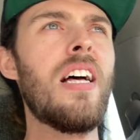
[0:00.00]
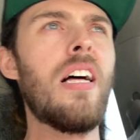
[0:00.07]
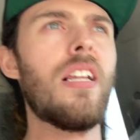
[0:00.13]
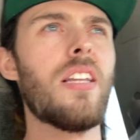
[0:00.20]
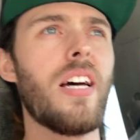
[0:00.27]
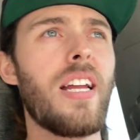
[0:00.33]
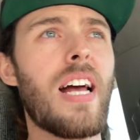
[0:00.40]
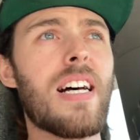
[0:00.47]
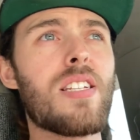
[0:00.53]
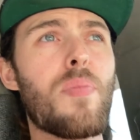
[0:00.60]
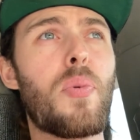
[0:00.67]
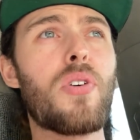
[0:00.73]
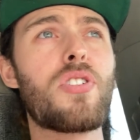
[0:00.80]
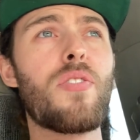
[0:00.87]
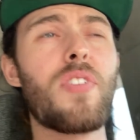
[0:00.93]
Lady has it
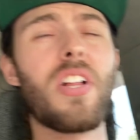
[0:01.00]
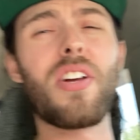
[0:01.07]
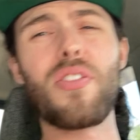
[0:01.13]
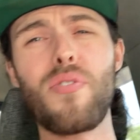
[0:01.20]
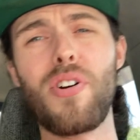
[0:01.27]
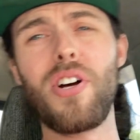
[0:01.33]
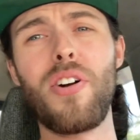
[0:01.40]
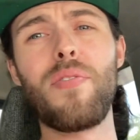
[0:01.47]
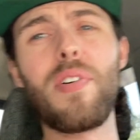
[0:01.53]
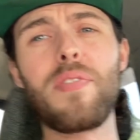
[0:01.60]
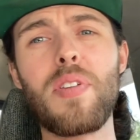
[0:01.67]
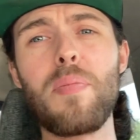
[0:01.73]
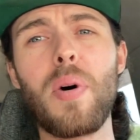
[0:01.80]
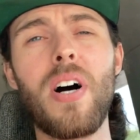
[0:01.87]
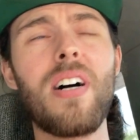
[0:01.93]
posted for like
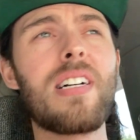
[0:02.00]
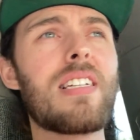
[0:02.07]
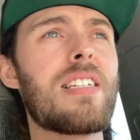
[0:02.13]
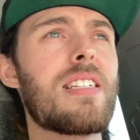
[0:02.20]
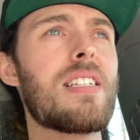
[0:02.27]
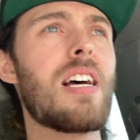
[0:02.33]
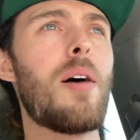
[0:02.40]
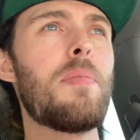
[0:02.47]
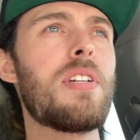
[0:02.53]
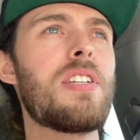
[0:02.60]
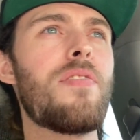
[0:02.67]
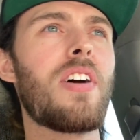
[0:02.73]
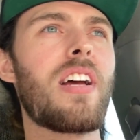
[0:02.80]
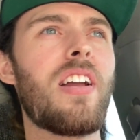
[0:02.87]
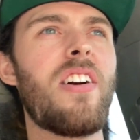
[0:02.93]
350 bucks. I'm gonna see
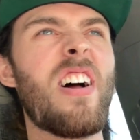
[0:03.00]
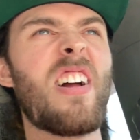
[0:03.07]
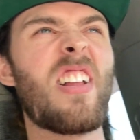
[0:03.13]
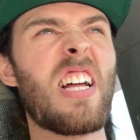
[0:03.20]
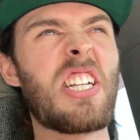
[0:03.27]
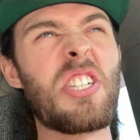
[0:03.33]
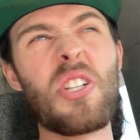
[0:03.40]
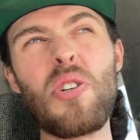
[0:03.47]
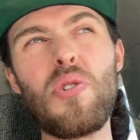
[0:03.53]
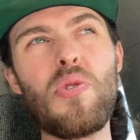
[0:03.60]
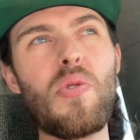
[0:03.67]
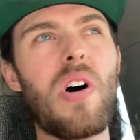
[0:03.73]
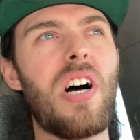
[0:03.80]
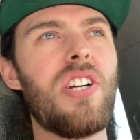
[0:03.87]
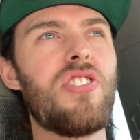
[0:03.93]
if I can get her down to like
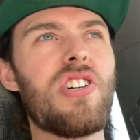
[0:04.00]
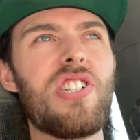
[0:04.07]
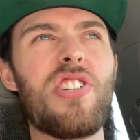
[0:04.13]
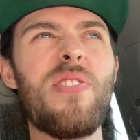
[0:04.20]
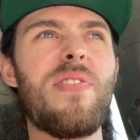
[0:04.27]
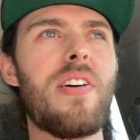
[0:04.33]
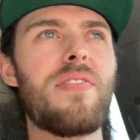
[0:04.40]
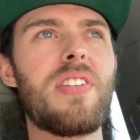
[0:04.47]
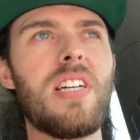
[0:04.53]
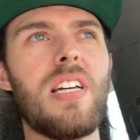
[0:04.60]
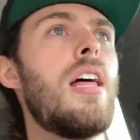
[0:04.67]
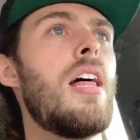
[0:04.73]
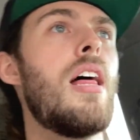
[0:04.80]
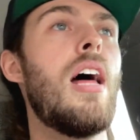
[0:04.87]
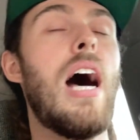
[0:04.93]
200, 250.
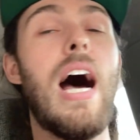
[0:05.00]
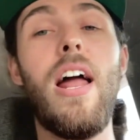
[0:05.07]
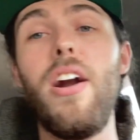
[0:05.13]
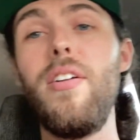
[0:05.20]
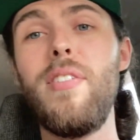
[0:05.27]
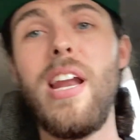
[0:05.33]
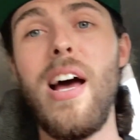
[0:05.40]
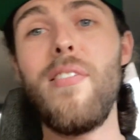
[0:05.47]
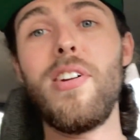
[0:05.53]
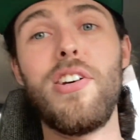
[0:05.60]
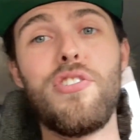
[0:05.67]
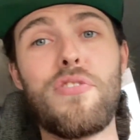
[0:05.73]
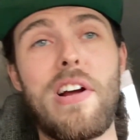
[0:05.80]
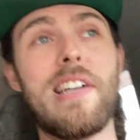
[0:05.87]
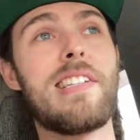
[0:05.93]
I don't even have an
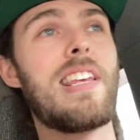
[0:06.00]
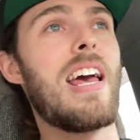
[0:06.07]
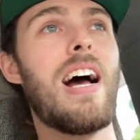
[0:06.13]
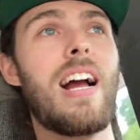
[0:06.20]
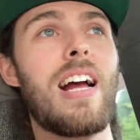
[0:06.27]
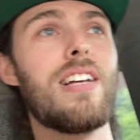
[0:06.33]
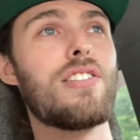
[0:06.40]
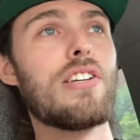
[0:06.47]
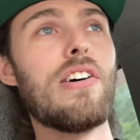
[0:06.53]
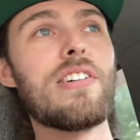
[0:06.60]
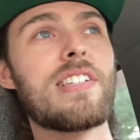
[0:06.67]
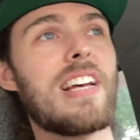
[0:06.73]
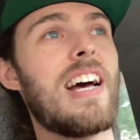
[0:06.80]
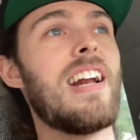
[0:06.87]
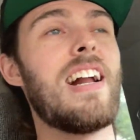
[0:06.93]
address yet. I got so
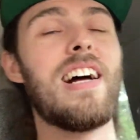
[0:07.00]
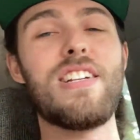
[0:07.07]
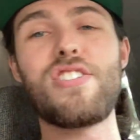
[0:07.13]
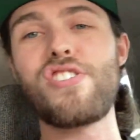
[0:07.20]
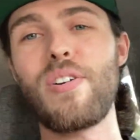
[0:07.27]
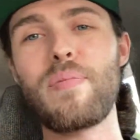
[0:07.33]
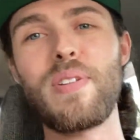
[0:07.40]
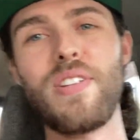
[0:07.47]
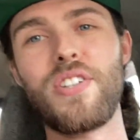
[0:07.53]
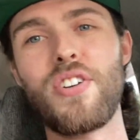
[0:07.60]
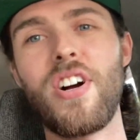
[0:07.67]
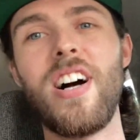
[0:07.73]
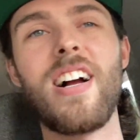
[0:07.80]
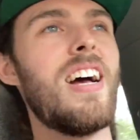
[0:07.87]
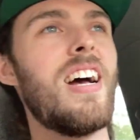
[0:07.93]
excited. I just jumped in the
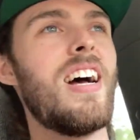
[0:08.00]
truck.